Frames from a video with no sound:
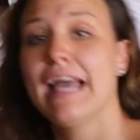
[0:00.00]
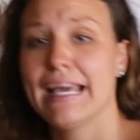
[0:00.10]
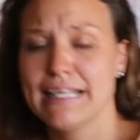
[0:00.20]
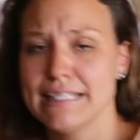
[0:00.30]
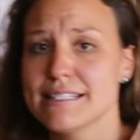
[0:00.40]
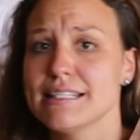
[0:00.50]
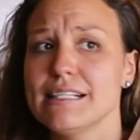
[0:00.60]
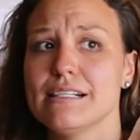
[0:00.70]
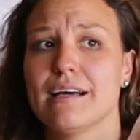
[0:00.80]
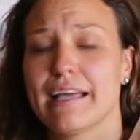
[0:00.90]
and I
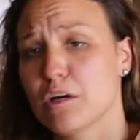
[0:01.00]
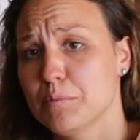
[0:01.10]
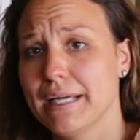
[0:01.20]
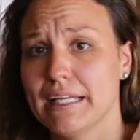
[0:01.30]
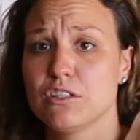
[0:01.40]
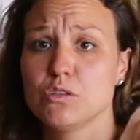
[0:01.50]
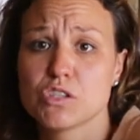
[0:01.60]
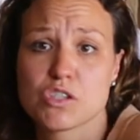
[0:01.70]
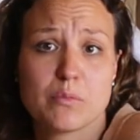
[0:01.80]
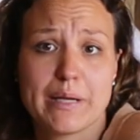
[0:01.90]
still recommend you
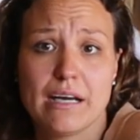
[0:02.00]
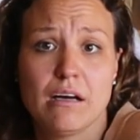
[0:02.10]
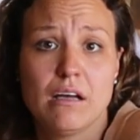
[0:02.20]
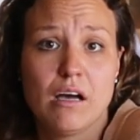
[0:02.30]
should wear